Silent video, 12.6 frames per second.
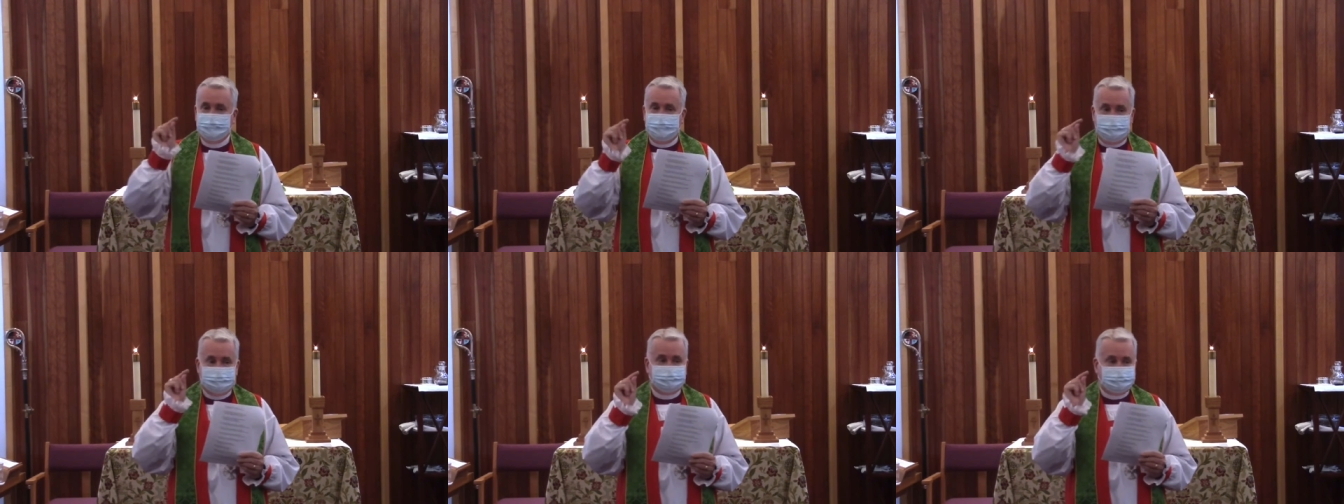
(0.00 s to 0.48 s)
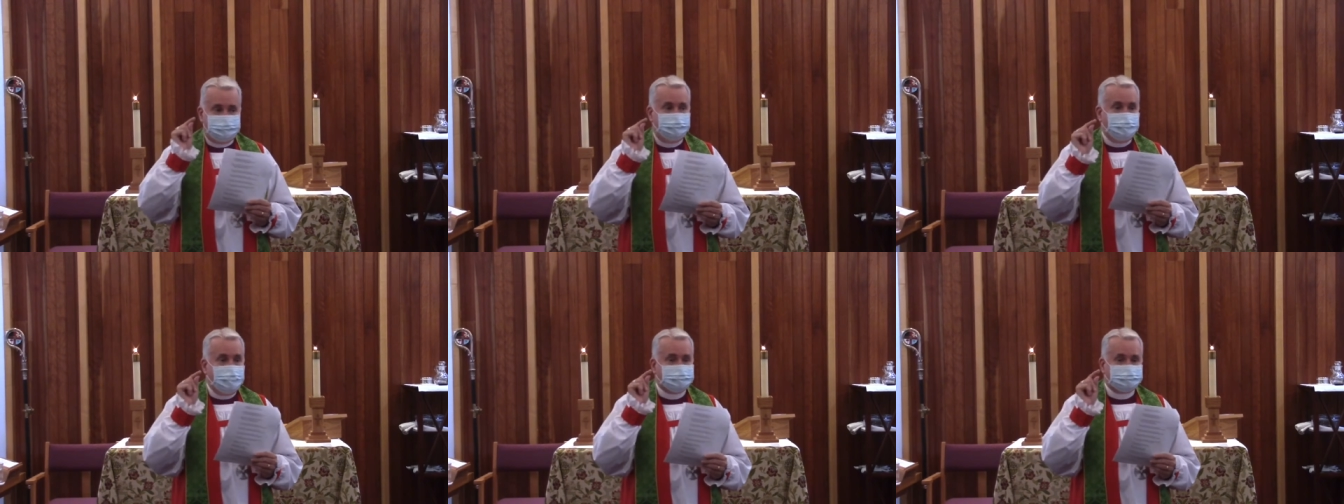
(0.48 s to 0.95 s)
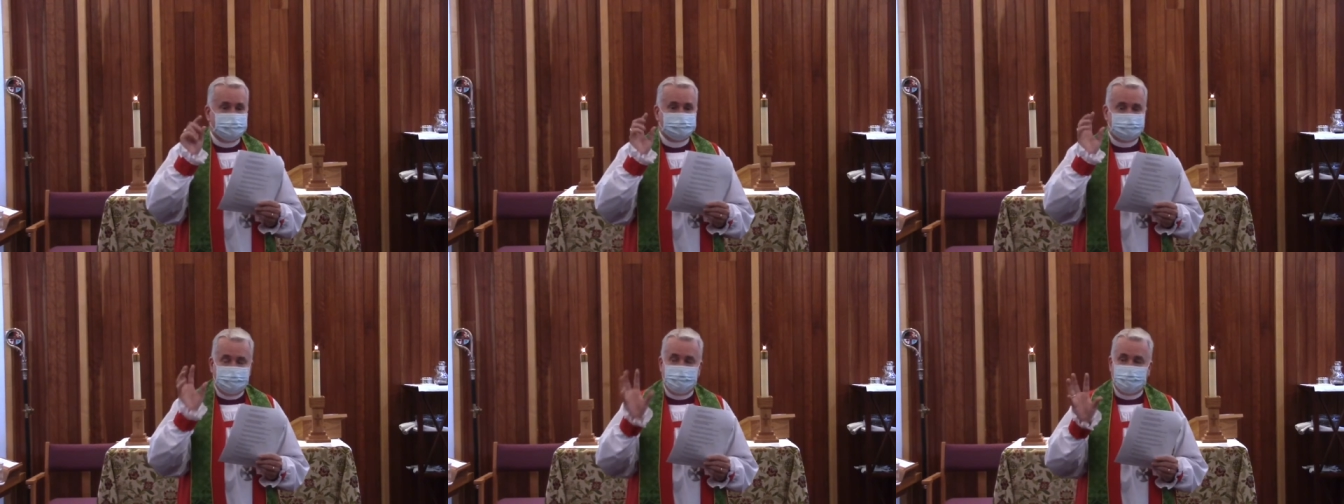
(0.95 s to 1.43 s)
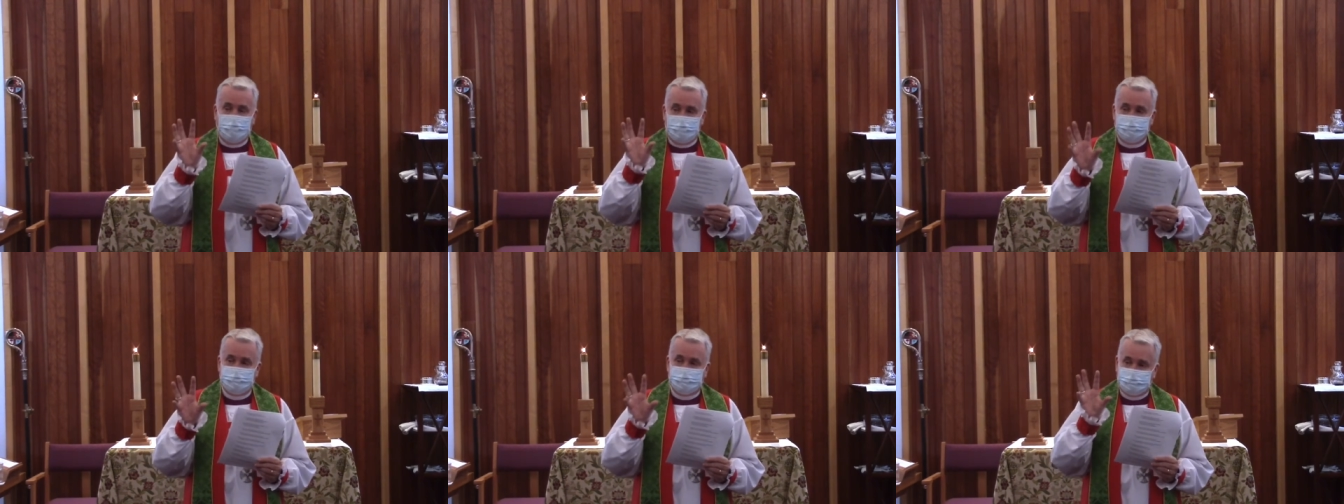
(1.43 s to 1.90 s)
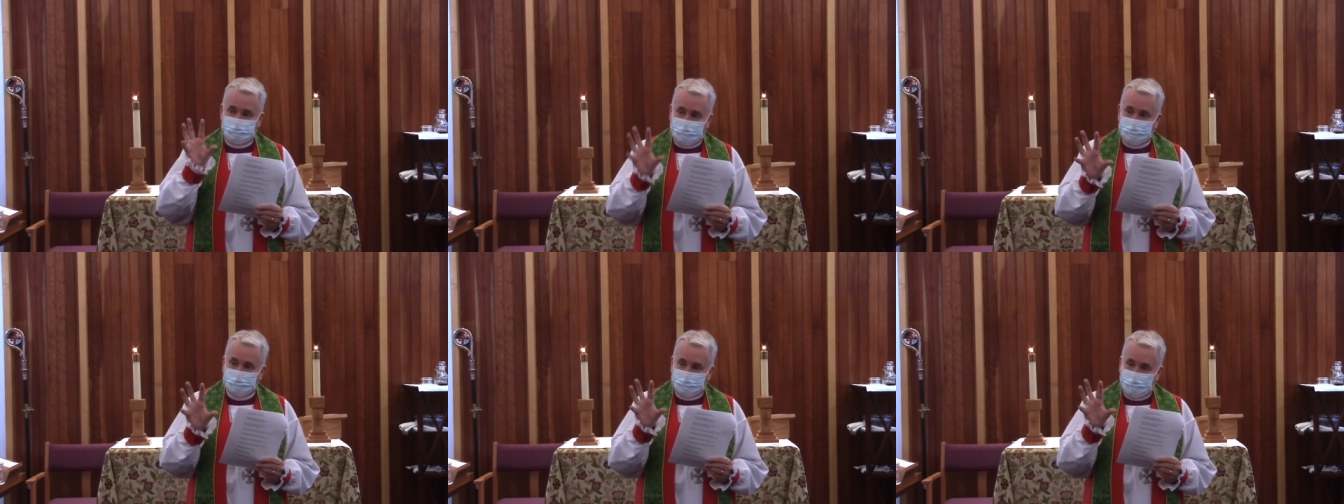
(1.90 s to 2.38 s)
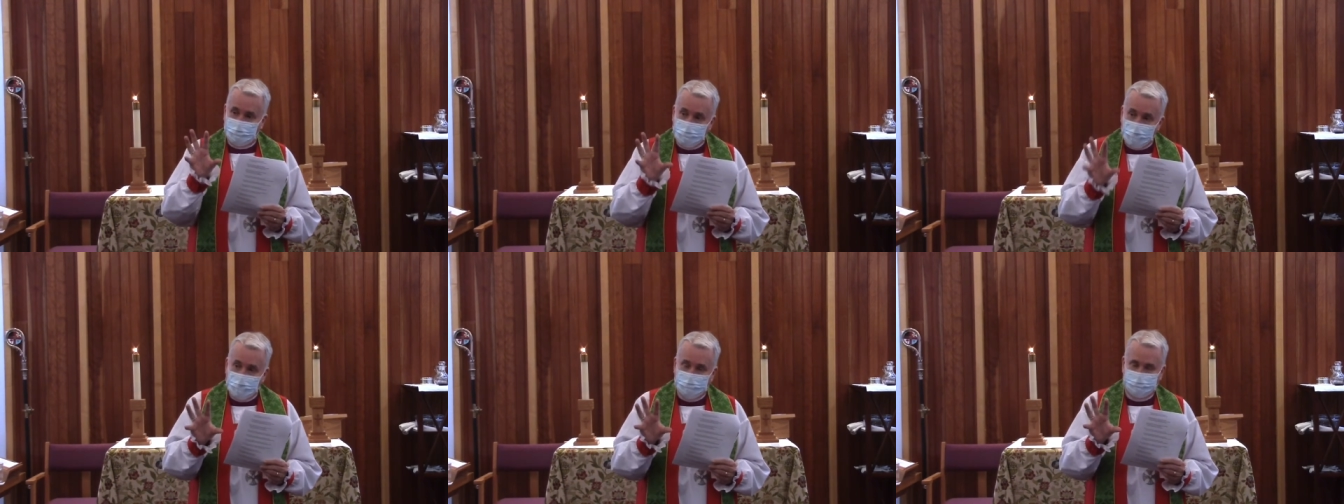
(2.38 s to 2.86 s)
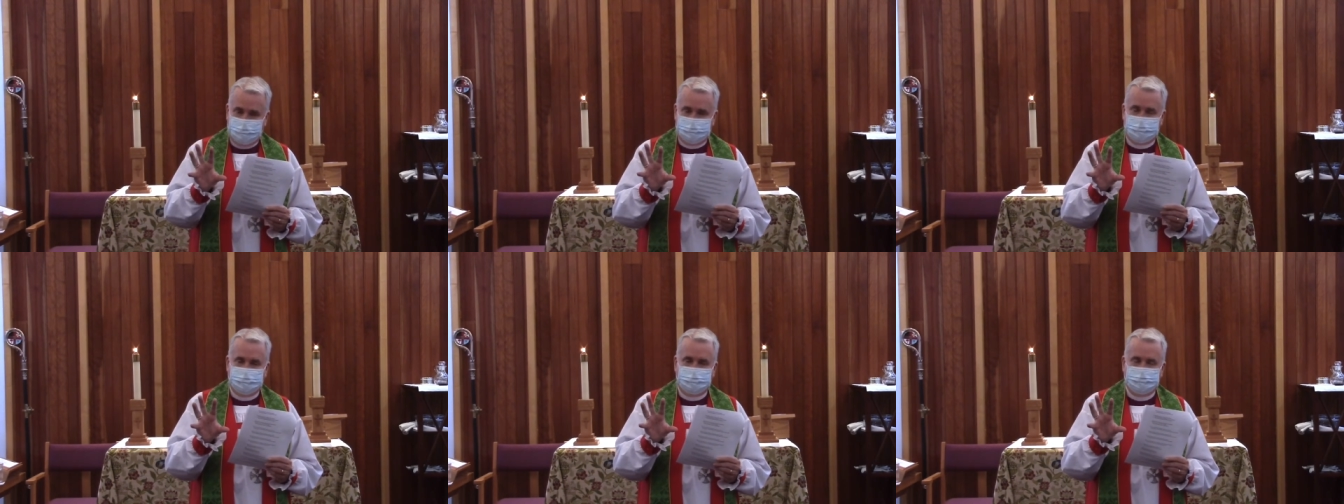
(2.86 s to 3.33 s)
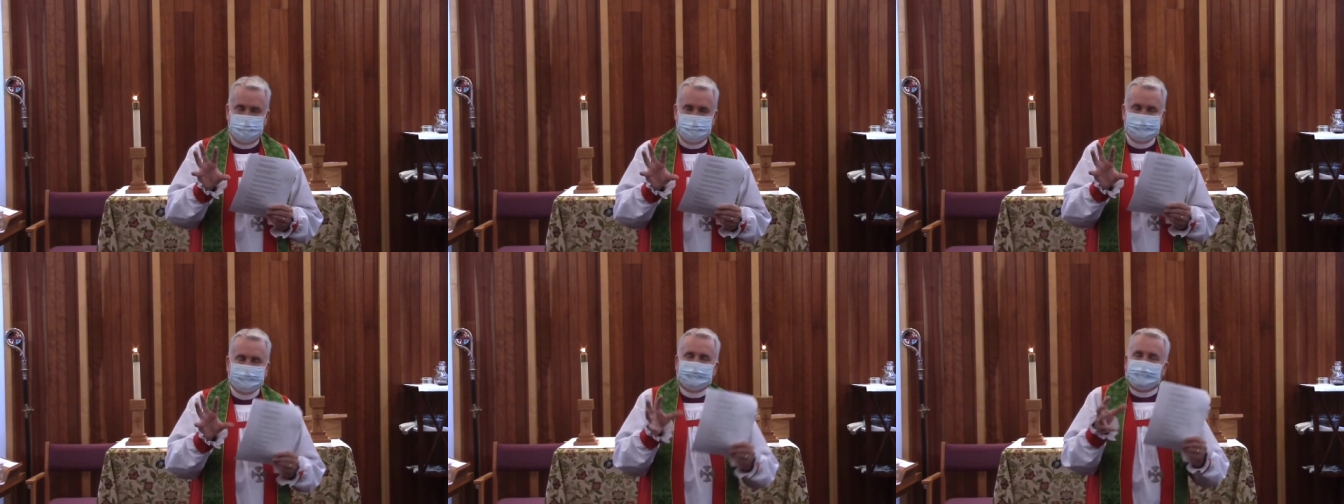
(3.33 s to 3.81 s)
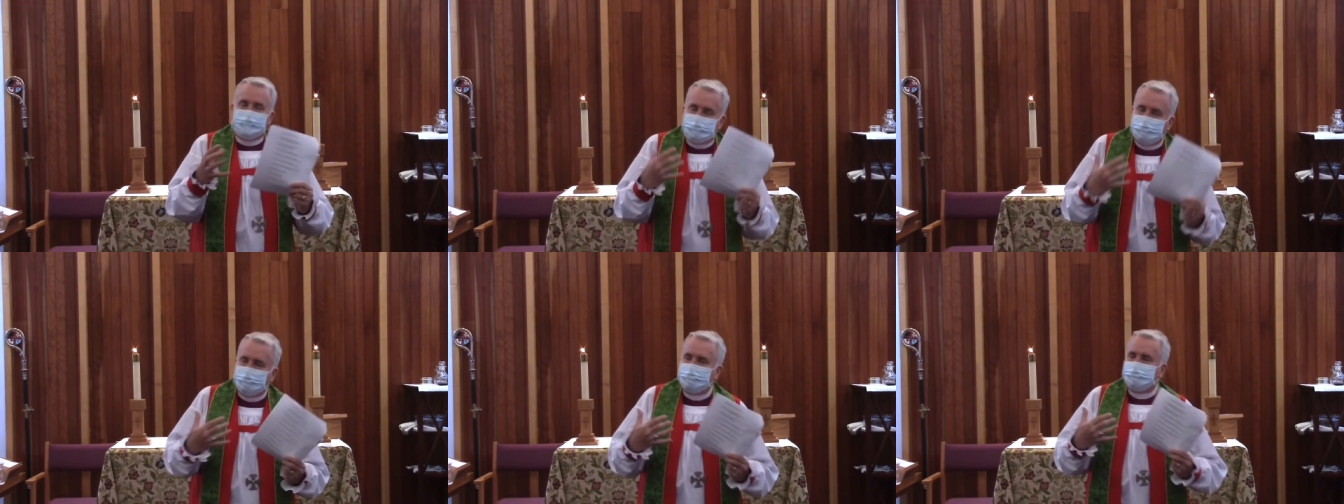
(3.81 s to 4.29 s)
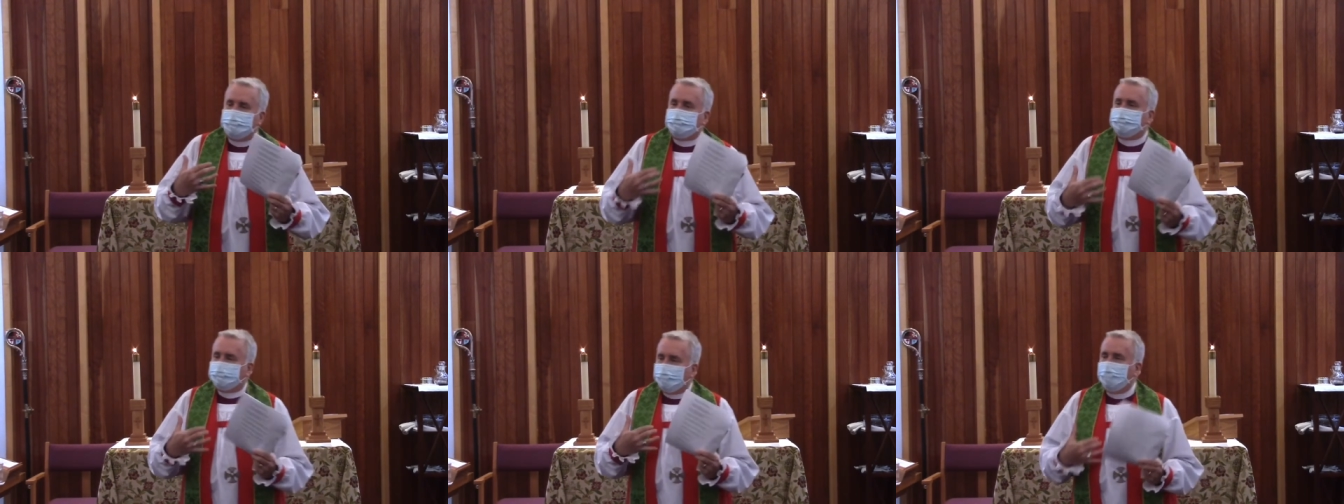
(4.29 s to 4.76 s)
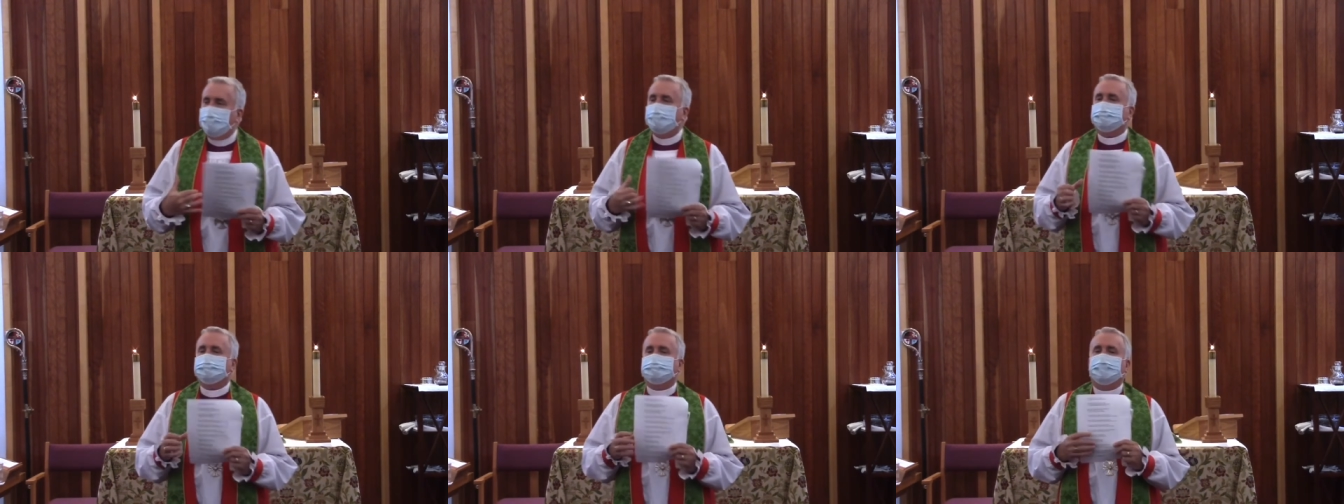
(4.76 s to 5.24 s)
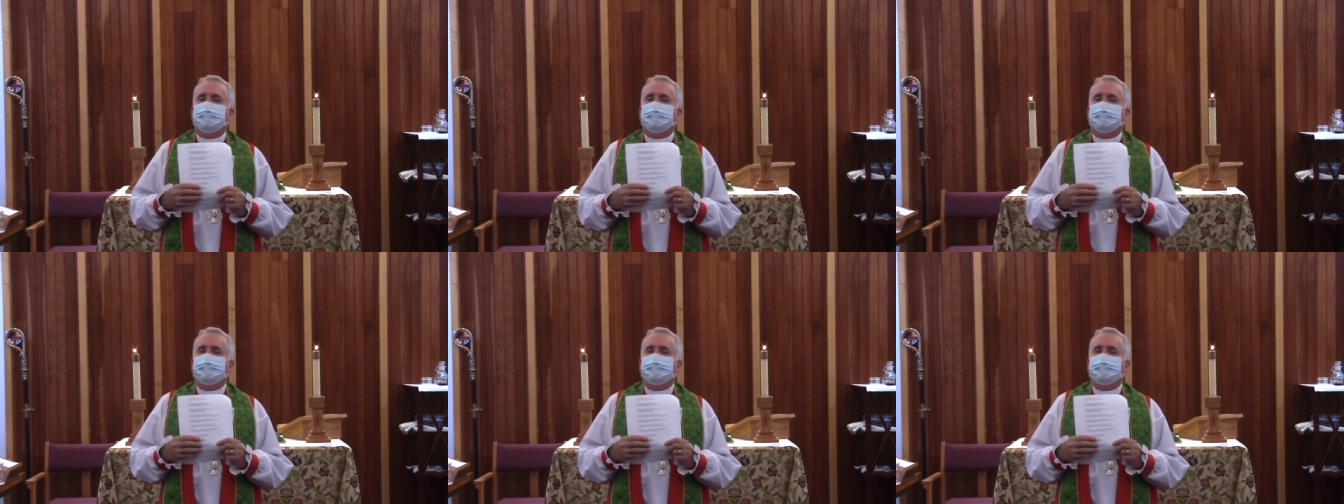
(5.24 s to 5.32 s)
It's, in that sense, an evangelical moment. But for us